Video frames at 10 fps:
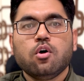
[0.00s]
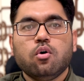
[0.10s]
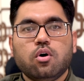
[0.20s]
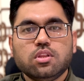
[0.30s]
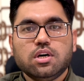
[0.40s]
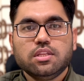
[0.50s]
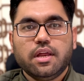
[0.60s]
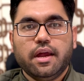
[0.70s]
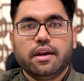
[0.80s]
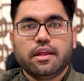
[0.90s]
On the other
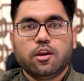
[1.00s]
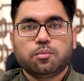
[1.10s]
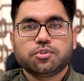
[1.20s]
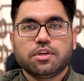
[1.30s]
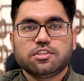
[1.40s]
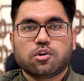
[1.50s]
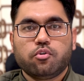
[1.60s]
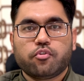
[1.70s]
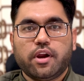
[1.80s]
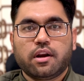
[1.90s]
hand, an option is a
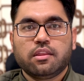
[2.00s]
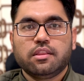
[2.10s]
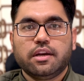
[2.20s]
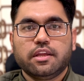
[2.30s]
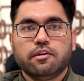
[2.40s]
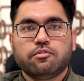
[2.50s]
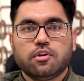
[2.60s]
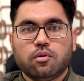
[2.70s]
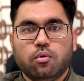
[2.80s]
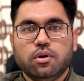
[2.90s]
contract that gives the
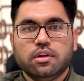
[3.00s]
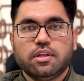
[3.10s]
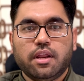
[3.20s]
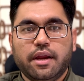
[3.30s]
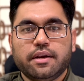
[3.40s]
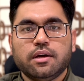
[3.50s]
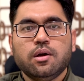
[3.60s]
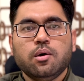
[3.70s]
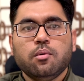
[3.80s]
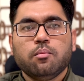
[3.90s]
holder the right,
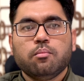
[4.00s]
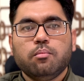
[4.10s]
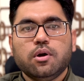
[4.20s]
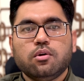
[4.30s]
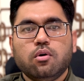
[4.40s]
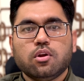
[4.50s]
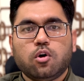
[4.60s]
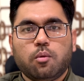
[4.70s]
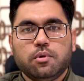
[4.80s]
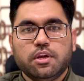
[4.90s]
but not the
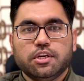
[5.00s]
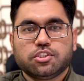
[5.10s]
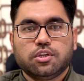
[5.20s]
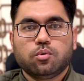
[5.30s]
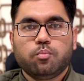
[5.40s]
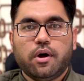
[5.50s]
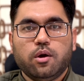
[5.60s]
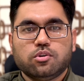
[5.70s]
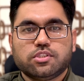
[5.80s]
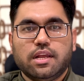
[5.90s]
obligation, to buy
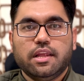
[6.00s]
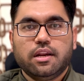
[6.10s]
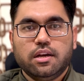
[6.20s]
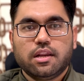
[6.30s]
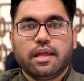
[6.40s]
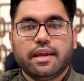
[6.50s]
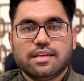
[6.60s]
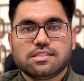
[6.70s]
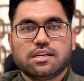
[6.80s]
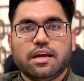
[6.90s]
or sell an underlying
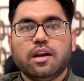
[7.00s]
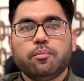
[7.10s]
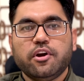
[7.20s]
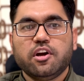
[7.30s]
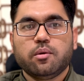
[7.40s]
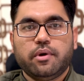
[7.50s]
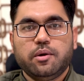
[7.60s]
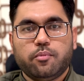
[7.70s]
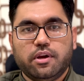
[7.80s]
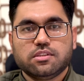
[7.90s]
asset at
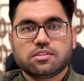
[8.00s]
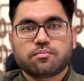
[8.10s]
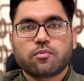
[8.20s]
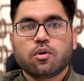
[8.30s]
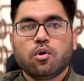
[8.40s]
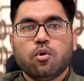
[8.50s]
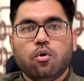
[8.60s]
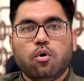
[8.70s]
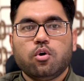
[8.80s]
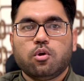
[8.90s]
predetermined price
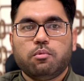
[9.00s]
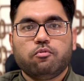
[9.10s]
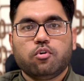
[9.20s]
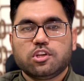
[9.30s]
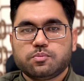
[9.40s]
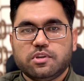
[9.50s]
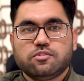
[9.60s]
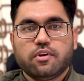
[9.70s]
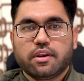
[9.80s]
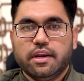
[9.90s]
on or before the
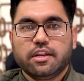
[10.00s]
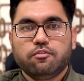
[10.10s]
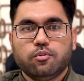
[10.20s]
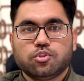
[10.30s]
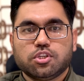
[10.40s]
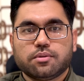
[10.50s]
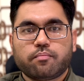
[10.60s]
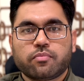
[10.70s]
specific date in future.